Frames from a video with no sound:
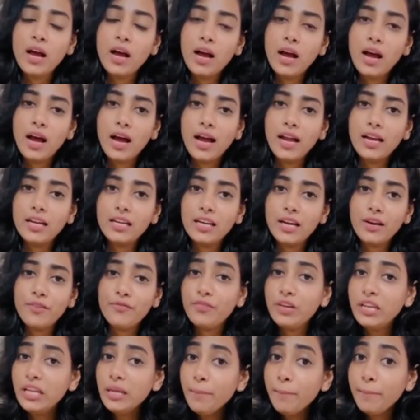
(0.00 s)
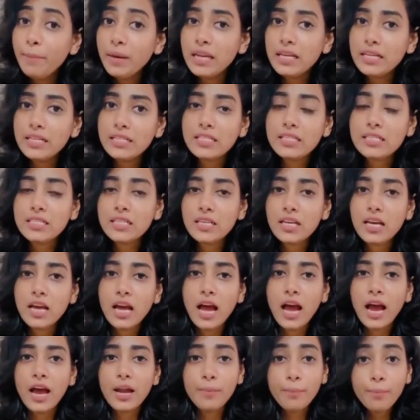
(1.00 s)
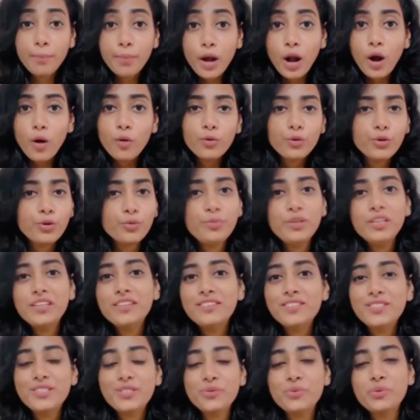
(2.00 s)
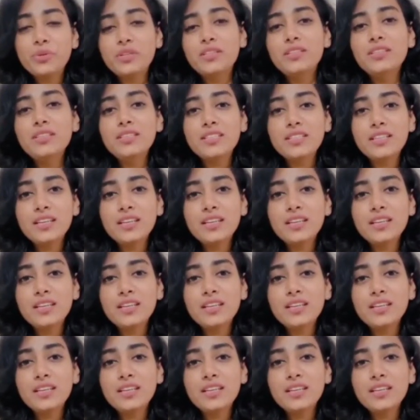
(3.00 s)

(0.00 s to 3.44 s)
And I'm very blessed and proud to be her student,